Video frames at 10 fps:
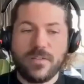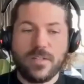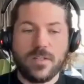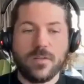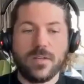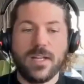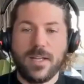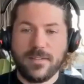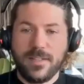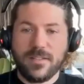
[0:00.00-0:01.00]
CEO, kind
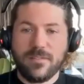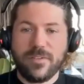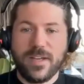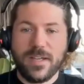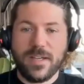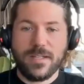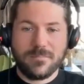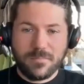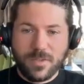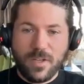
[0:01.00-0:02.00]
of identified
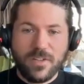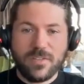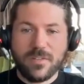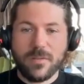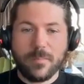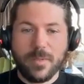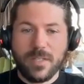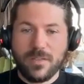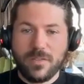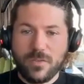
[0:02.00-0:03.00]
custom
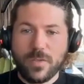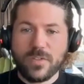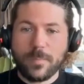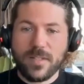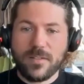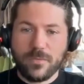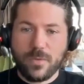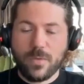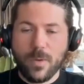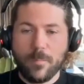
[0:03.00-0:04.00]
is too expensive,
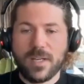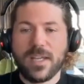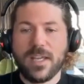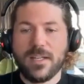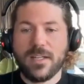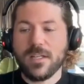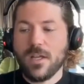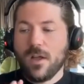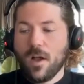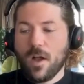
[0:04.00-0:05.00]
too complicated.
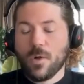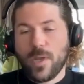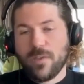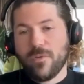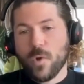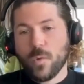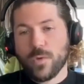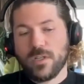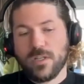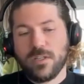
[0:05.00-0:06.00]
Our way
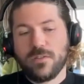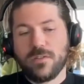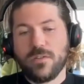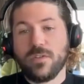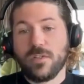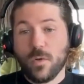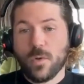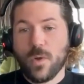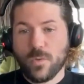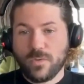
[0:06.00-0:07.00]
forward is using
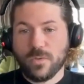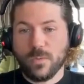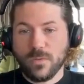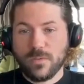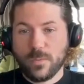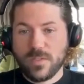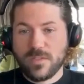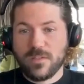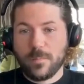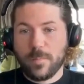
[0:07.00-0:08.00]
no-code tools, which
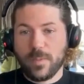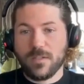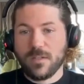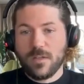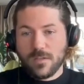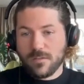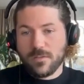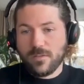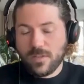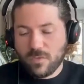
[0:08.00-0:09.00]
has been
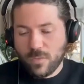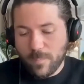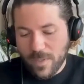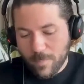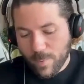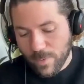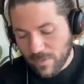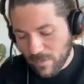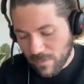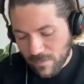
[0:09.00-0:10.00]
just extremely
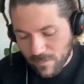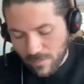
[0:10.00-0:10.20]
important